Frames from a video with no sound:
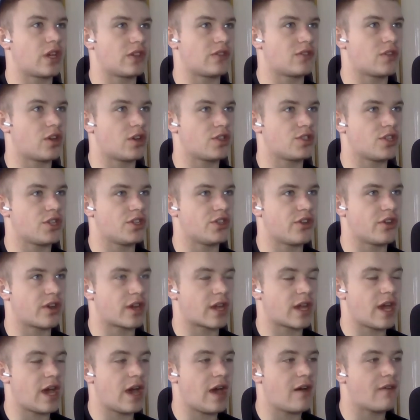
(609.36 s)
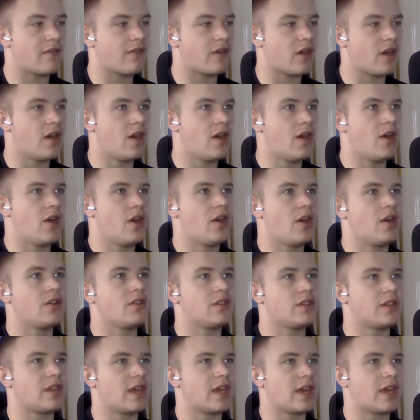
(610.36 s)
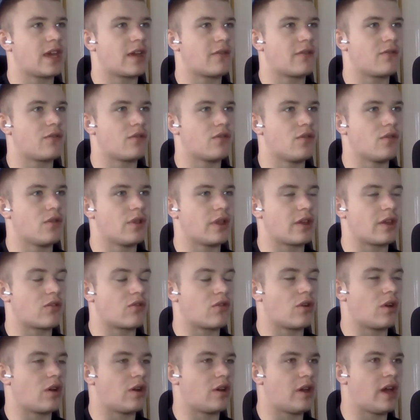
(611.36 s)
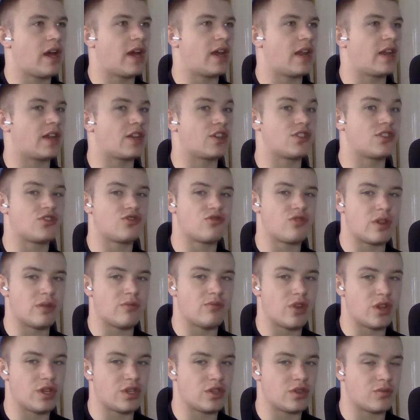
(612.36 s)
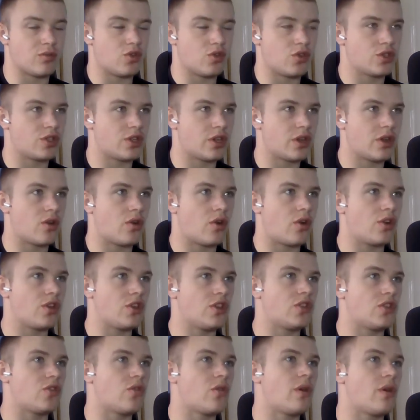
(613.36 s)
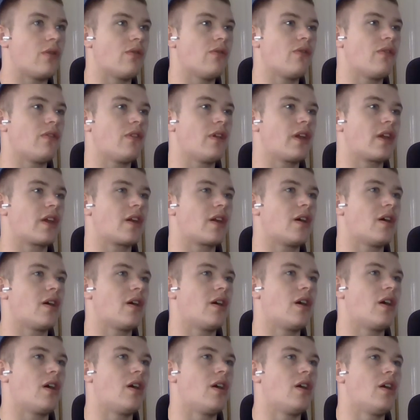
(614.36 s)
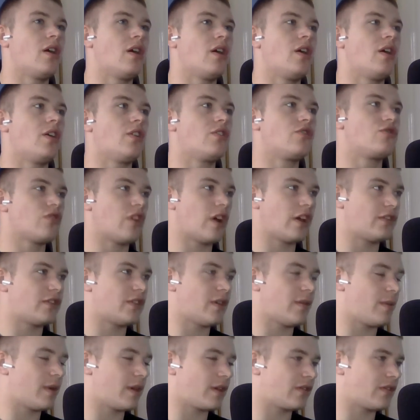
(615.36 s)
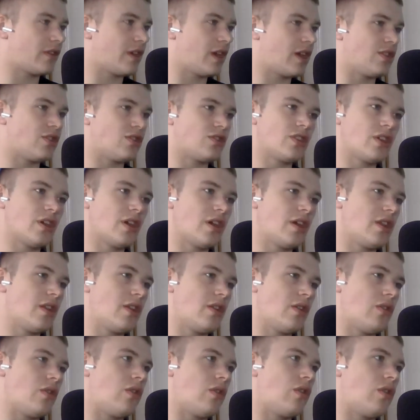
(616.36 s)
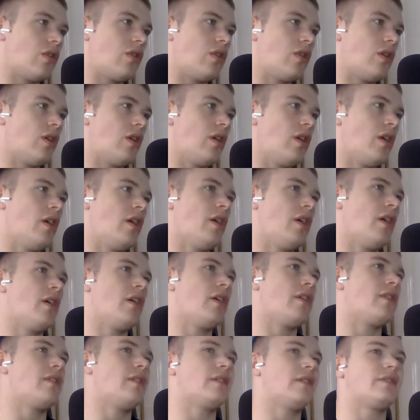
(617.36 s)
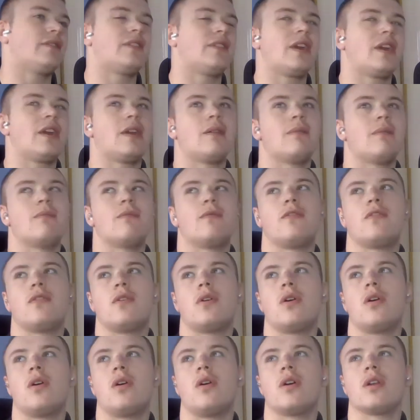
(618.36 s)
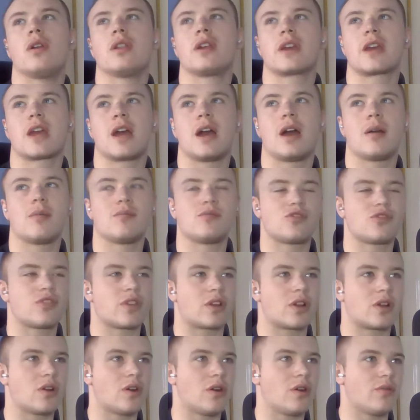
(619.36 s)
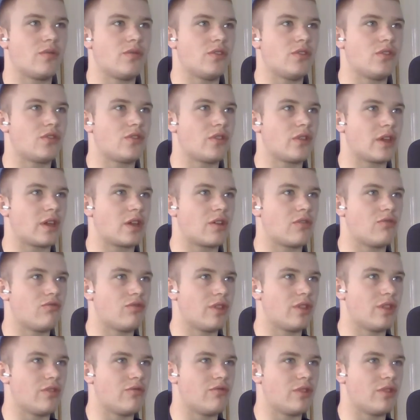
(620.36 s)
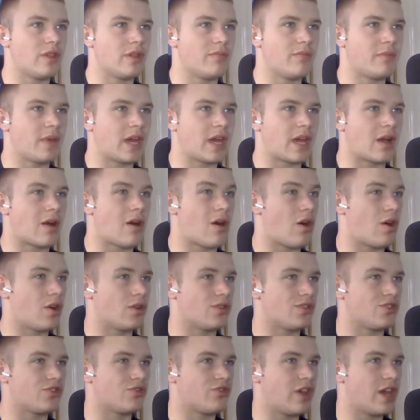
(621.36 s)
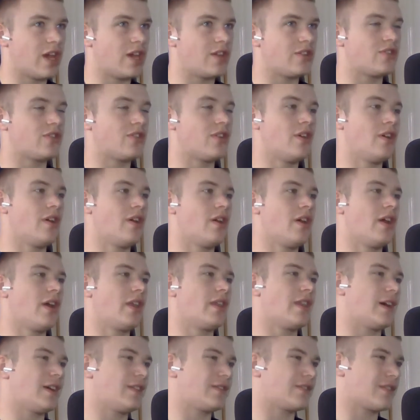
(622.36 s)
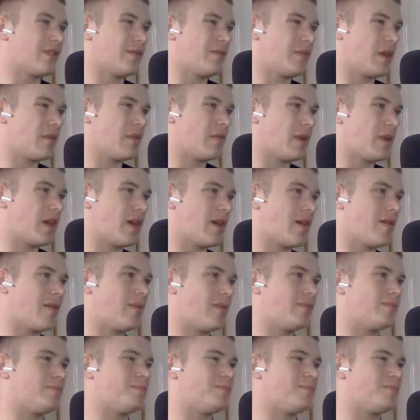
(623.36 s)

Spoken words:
touching your calf, you take it through like an extreme range of motion, or you do it with like a tricep extension, or the same for like a hamstring curl, and you do like a really, really big harsh stretch. That's going to be a bit